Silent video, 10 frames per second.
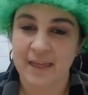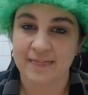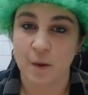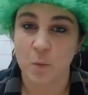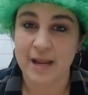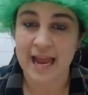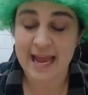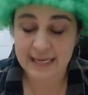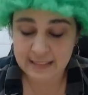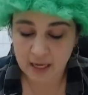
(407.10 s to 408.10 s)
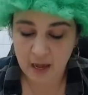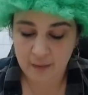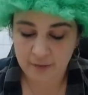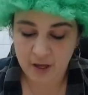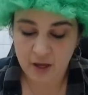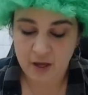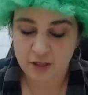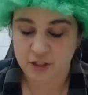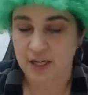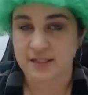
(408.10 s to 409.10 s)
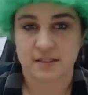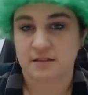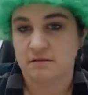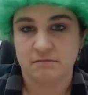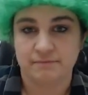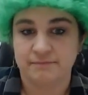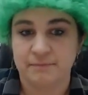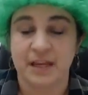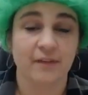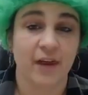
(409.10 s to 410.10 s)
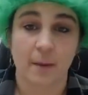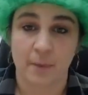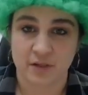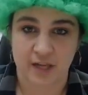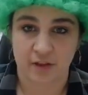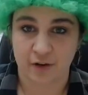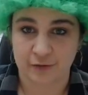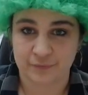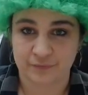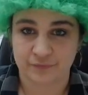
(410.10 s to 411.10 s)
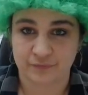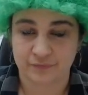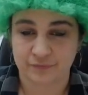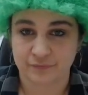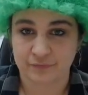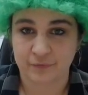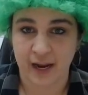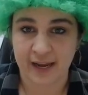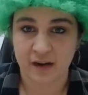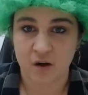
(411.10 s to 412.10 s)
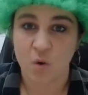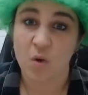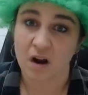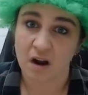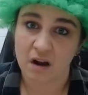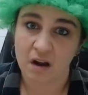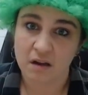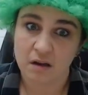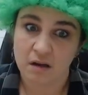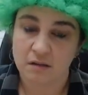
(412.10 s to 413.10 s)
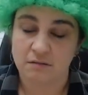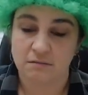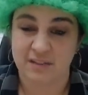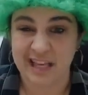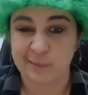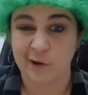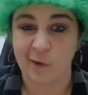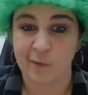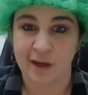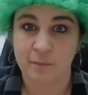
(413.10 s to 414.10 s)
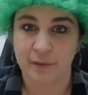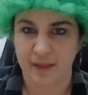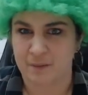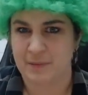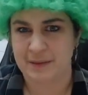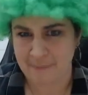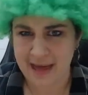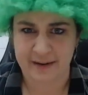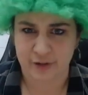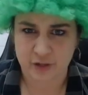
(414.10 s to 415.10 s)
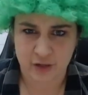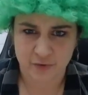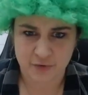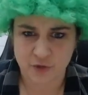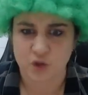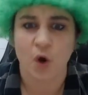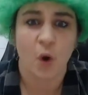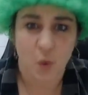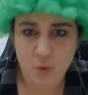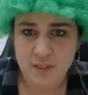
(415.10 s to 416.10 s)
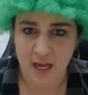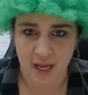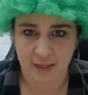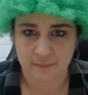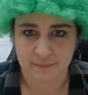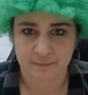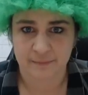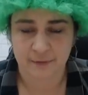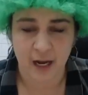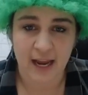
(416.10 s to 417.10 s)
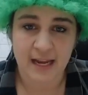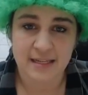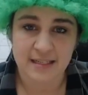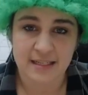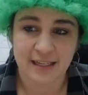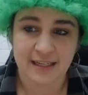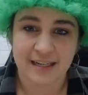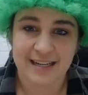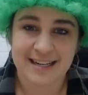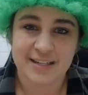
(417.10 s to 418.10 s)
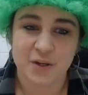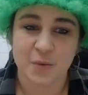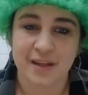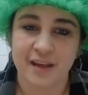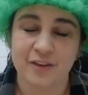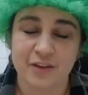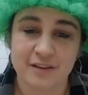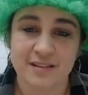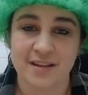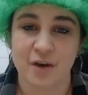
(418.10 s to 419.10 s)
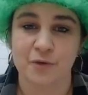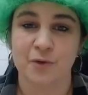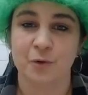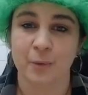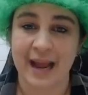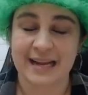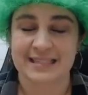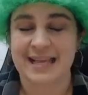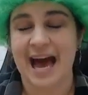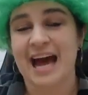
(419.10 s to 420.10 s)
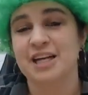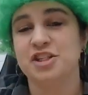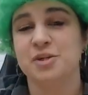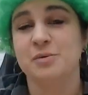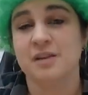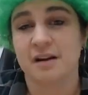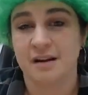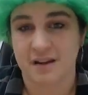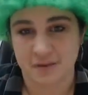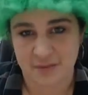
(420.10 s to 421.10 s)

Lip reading: That we end up just giving up altogether, right? Or keep going, but like being mad at ourselves the whole time, right? So give yourself grace as you learn a new